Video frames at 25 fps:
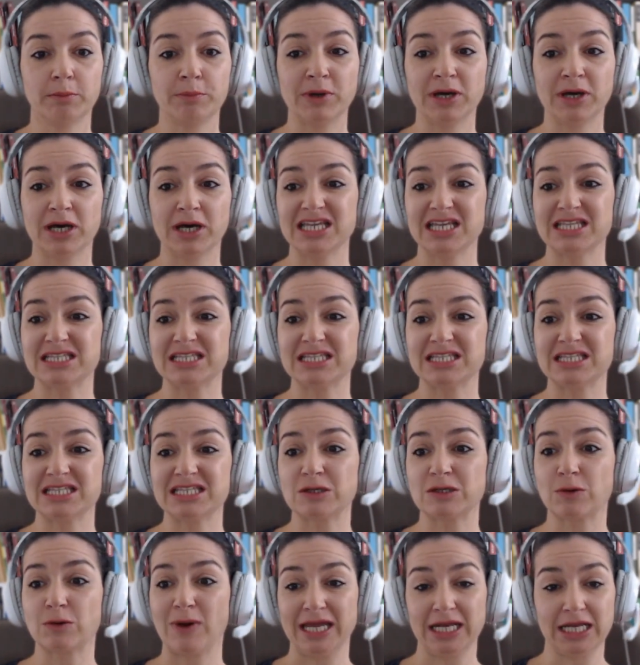But it's
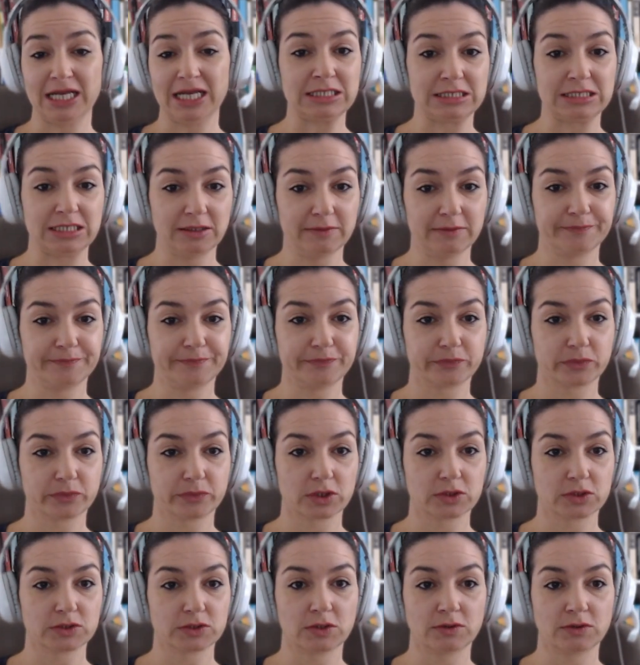quite easy.
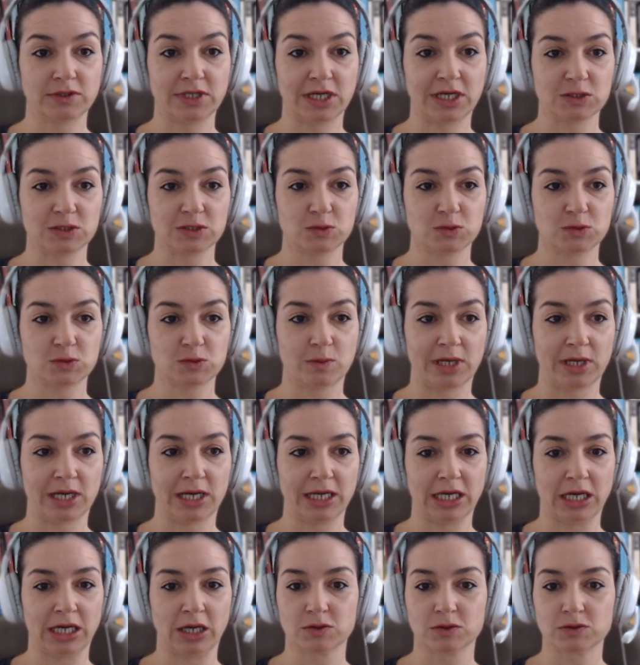So that's why
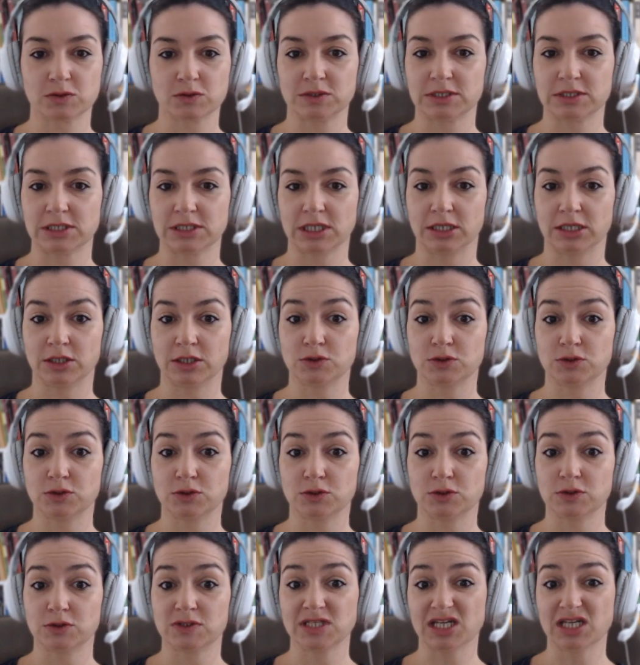I also decided to
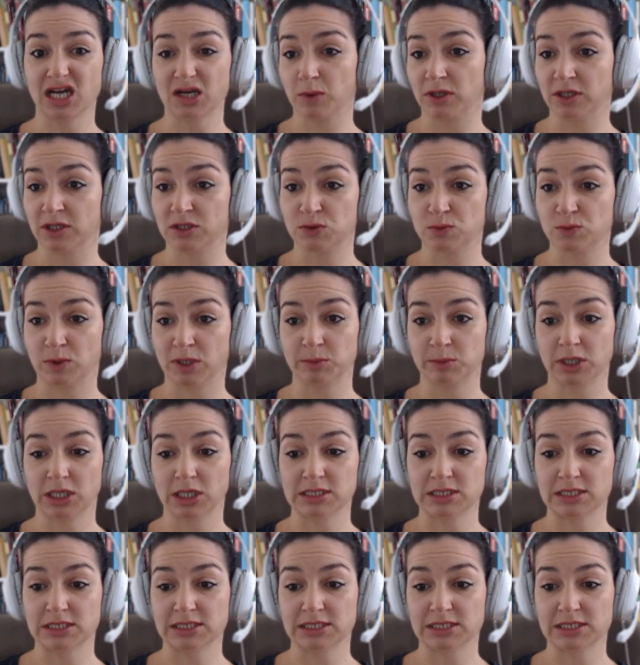start with this one
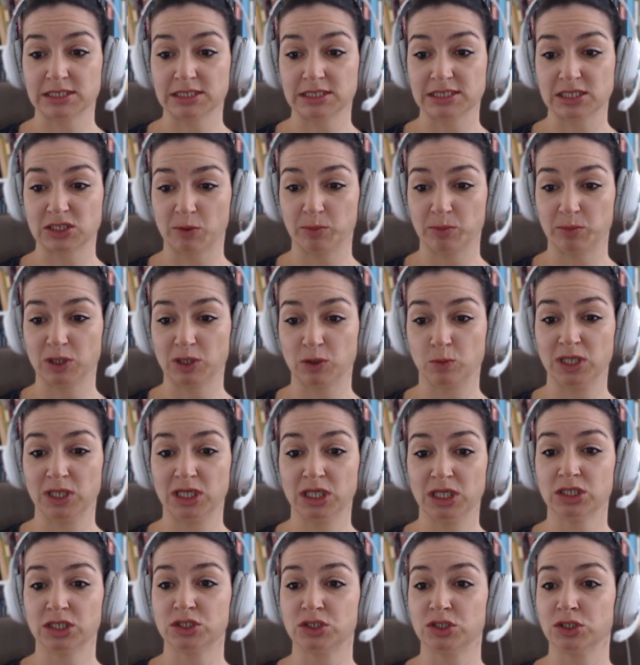because it's a topic
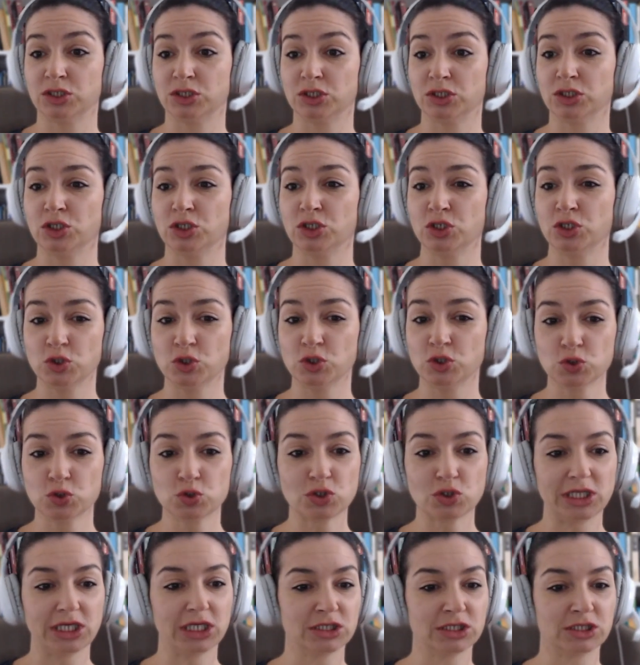we
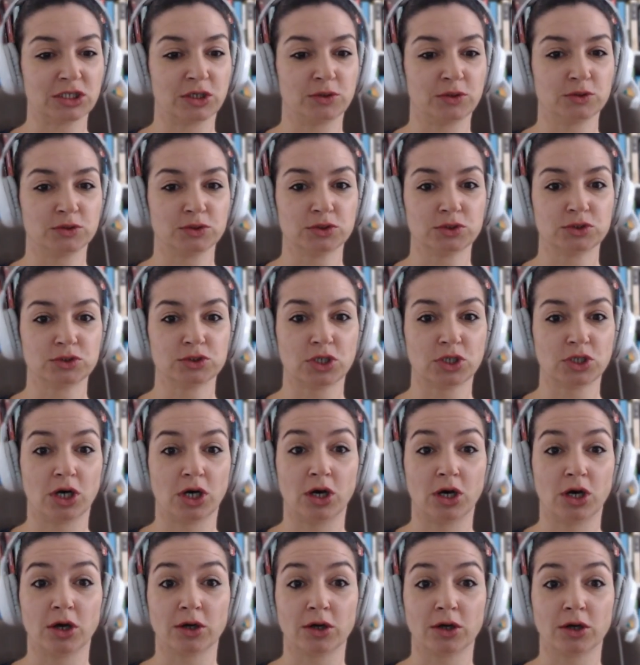usually don't
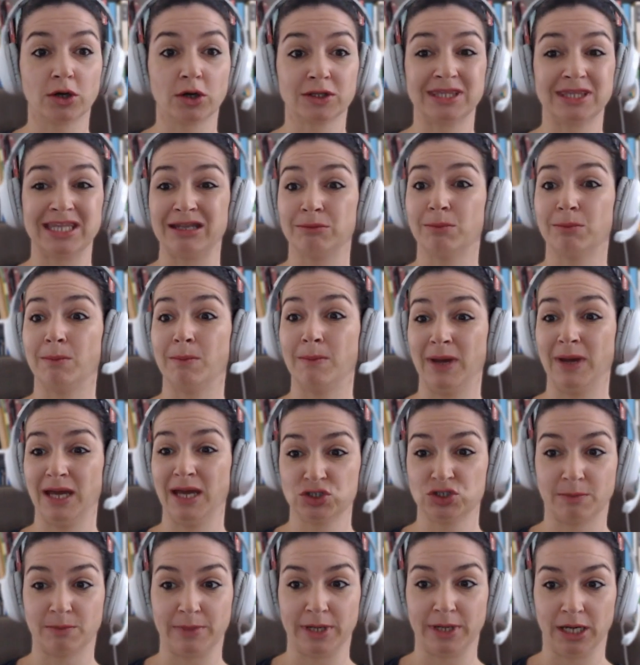talk that
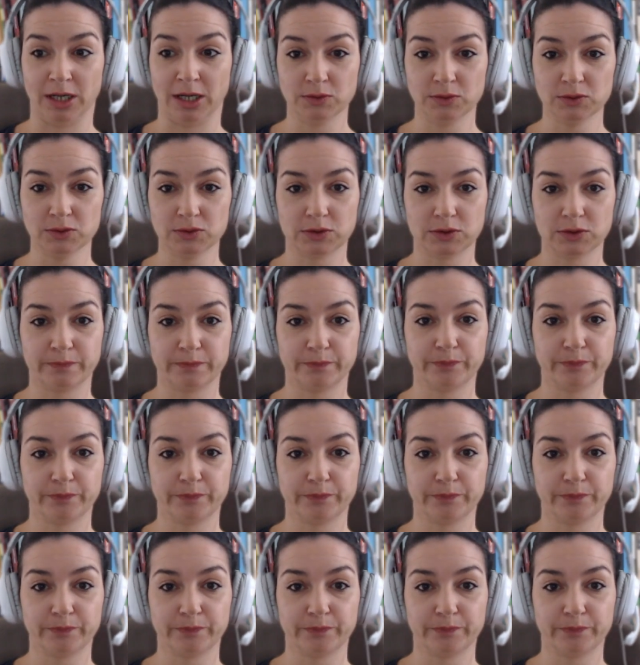much about.